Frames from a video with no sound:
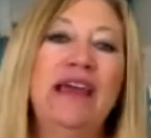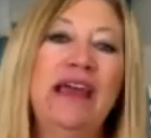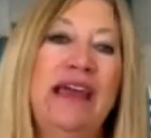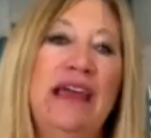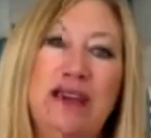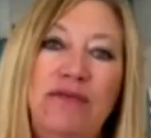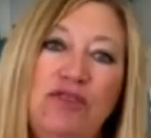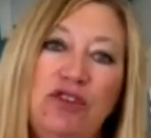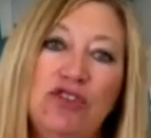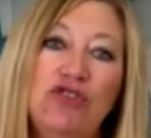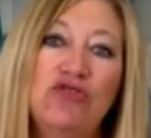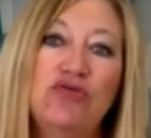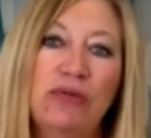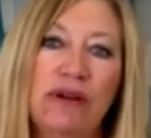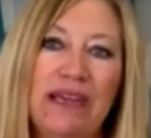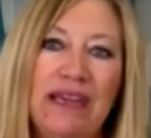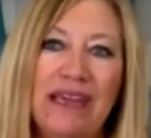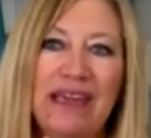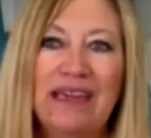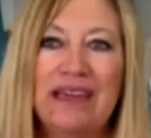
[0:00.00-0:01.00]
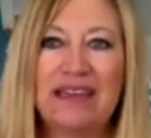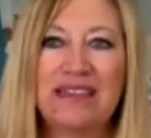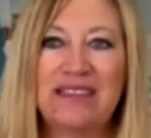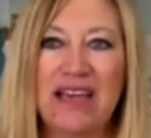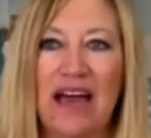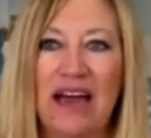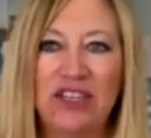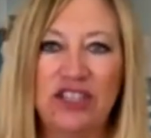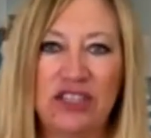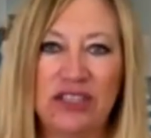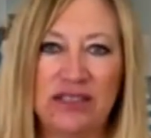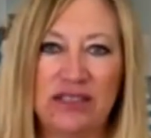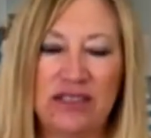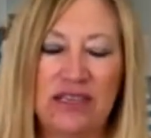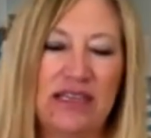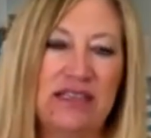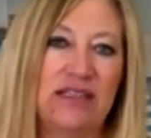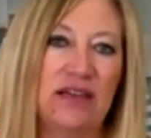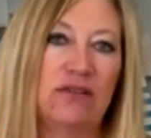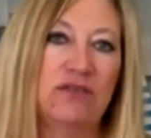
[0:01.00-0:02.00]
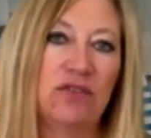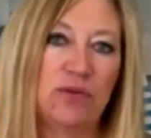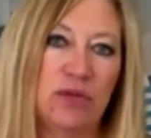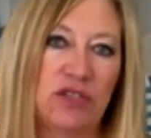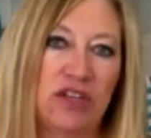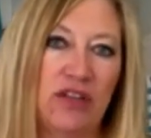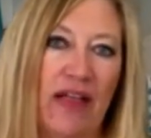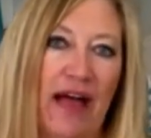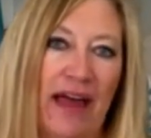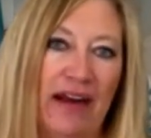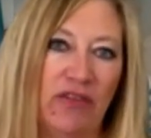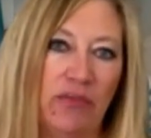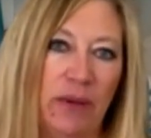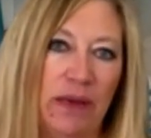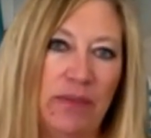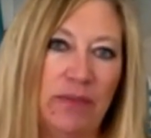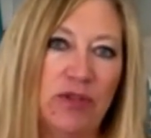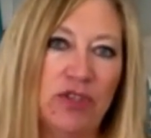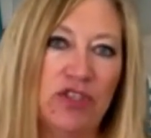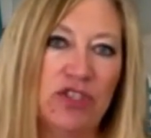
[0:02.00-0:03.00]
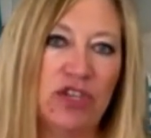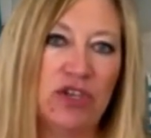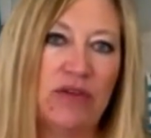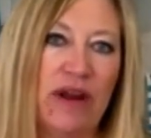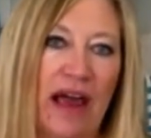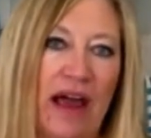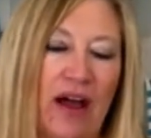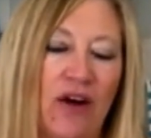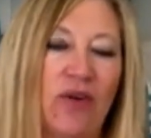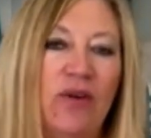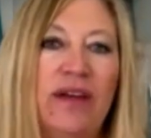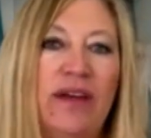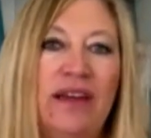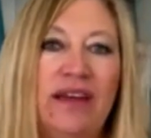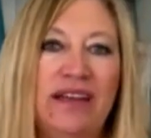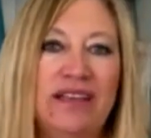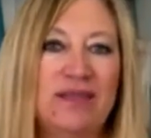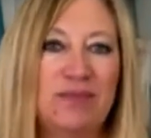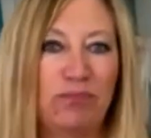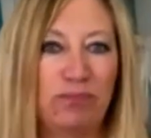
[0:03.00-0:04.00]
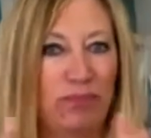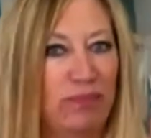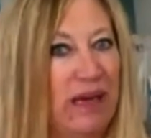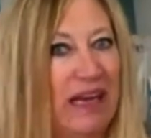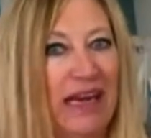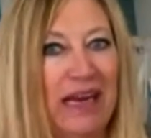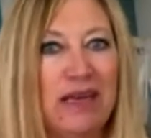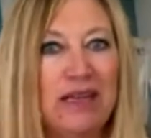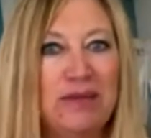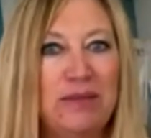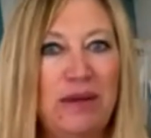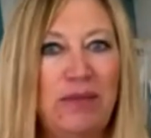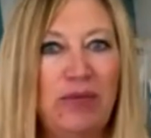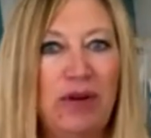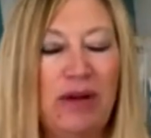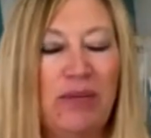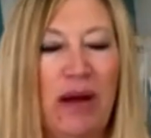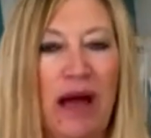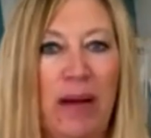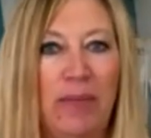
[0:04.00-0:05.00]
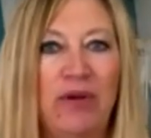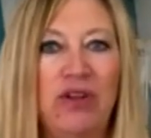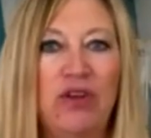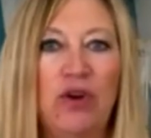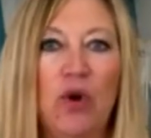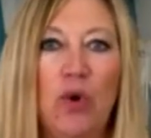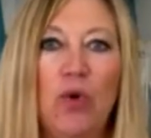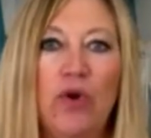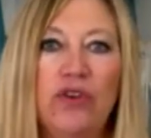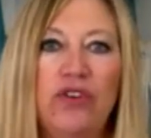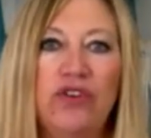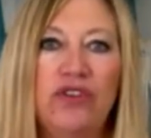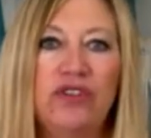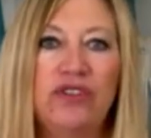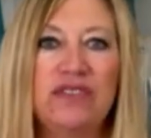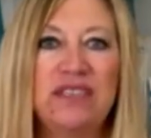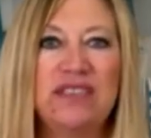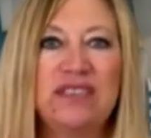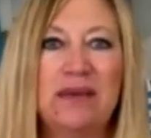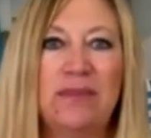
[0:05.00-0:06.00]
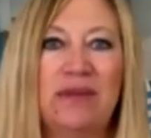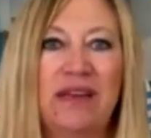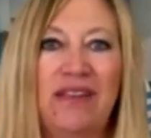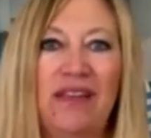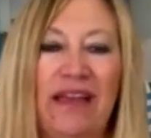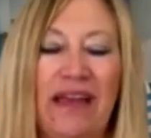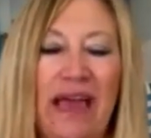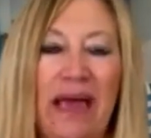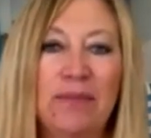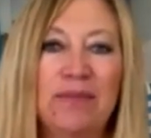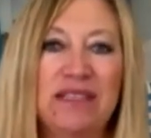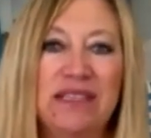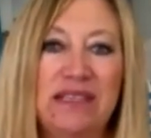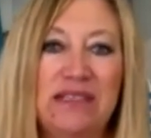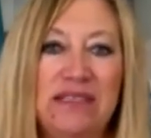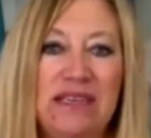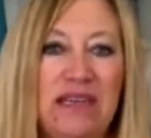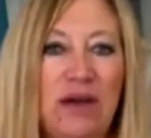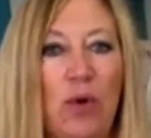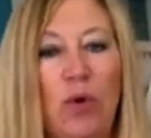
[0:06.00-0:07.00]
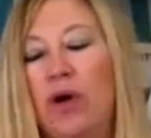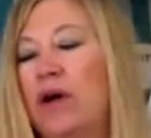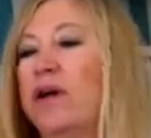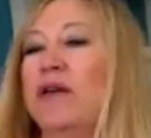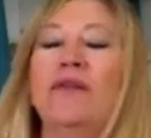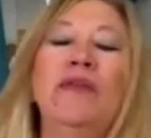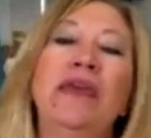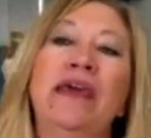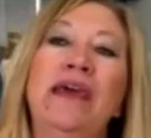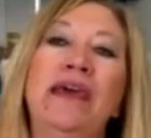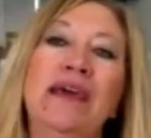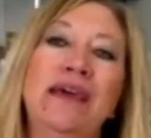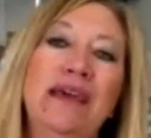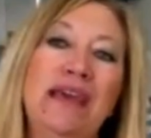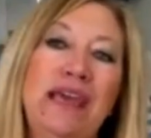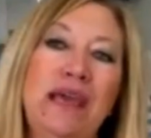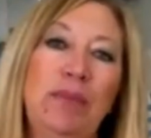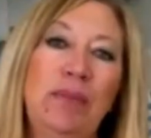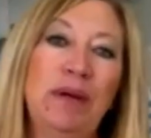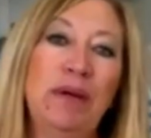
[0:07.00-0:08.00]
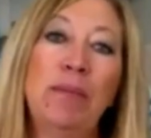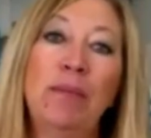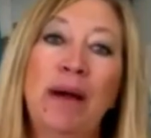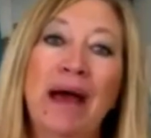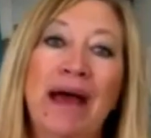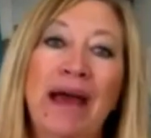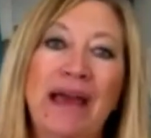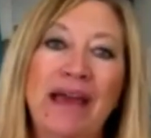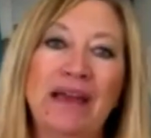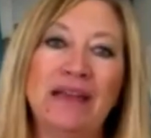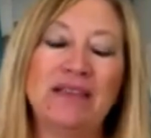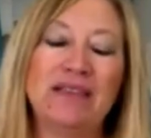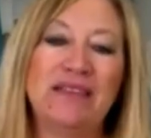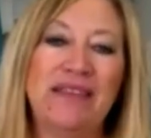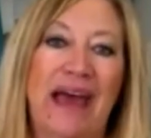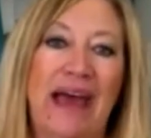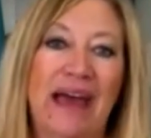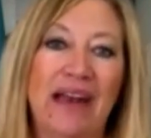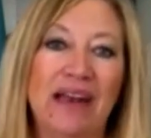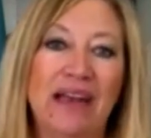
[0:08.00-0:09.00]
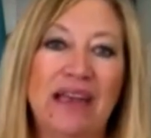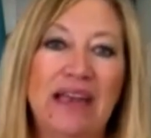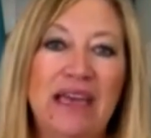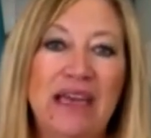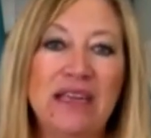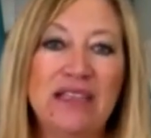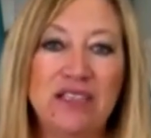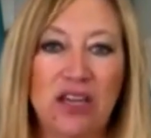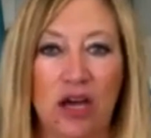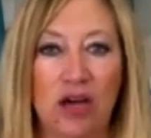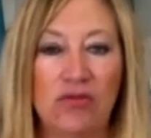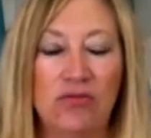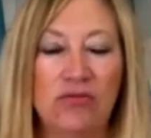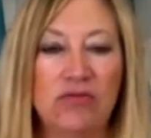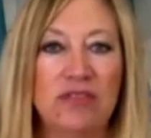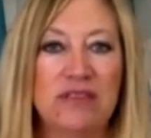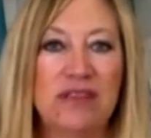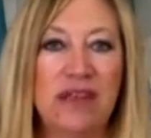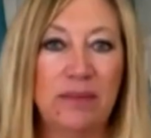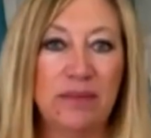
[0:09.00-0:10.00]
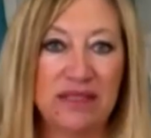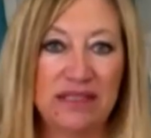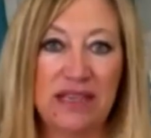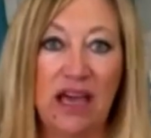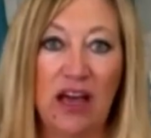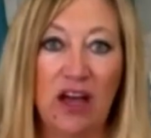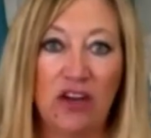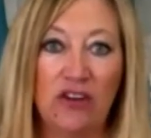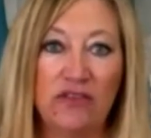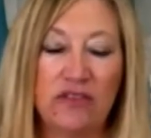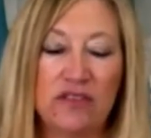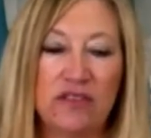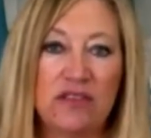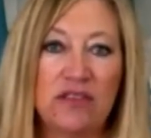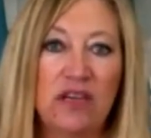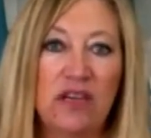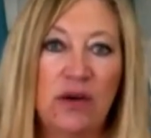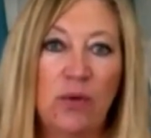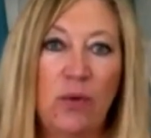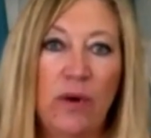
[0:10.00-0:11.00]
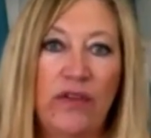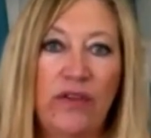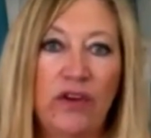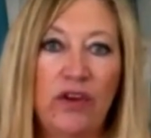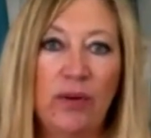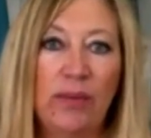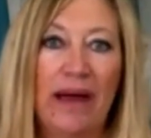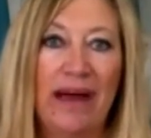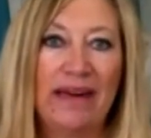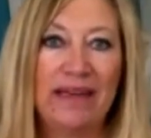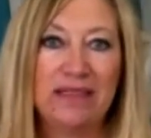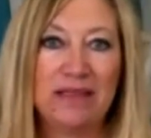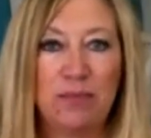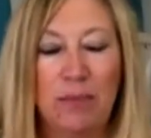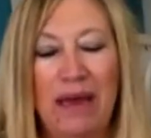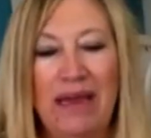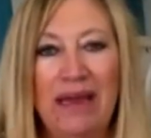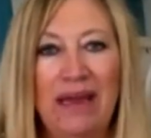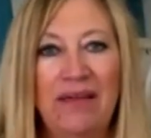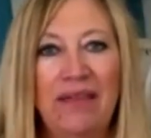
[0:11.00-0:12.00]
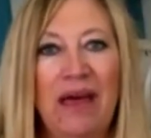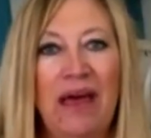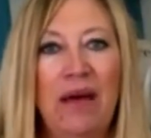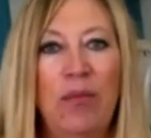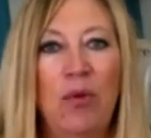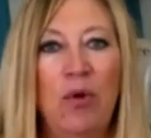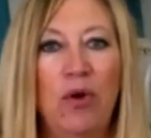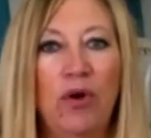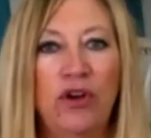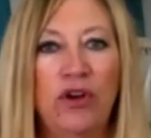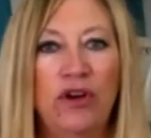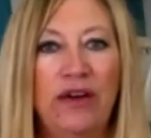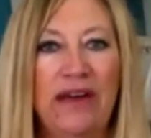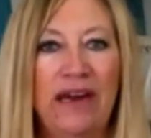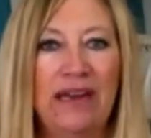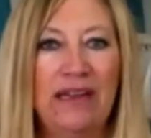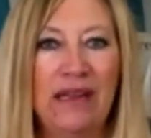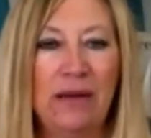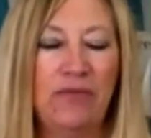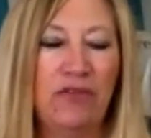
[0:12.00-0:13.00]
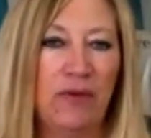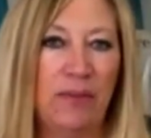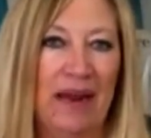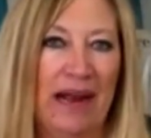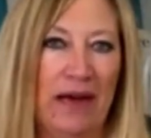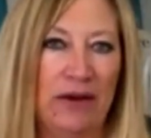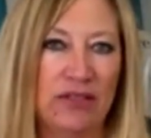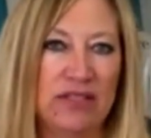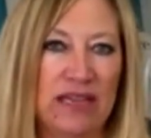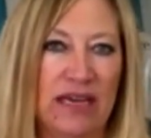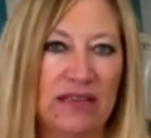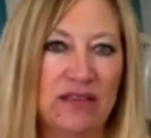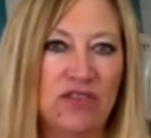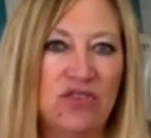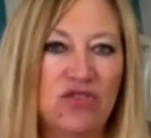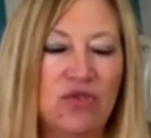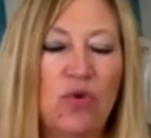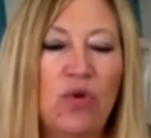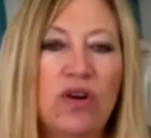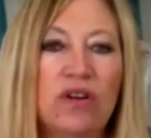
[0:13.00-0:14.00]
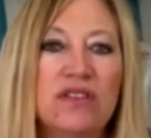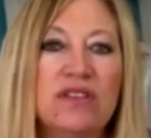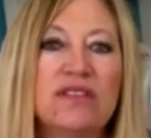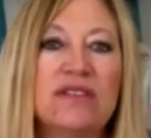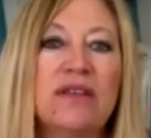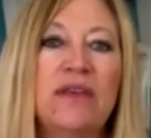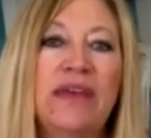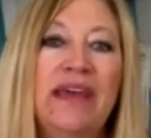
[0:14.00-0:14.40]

If you're drinking exogenous ketones, which a lot of people do now, it's getting to be pretty popular, or you're using something like MCT oil, keep in mind that ketones themselves, whether your body's making them or you're getting them from an outside source,